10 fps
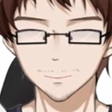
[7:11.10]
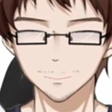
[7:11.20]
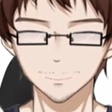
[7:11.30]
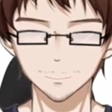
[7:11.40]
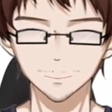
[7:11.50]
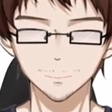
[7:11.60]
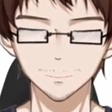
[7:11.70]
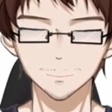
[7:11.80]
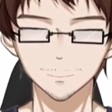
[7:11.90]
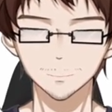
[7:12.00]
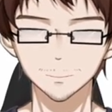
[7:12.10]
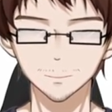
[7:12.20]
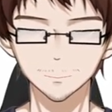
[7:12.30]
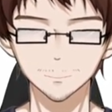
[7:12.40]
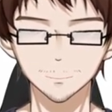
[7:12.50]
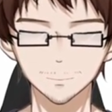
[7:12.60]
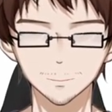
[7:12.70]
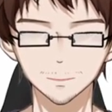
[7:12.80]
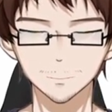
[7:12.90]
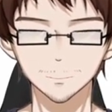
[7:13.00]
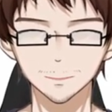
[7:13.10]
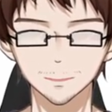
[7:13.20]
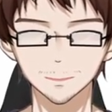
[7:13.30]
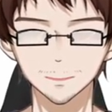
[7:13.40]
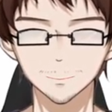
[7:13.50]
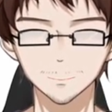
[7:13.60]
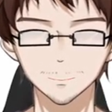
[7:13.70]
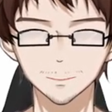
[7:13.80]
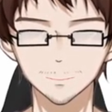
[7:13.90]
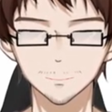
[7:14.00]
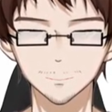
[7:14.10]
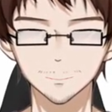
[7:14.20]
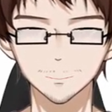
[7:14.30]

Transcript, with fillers: mixed with the body of your own AI is kind of a.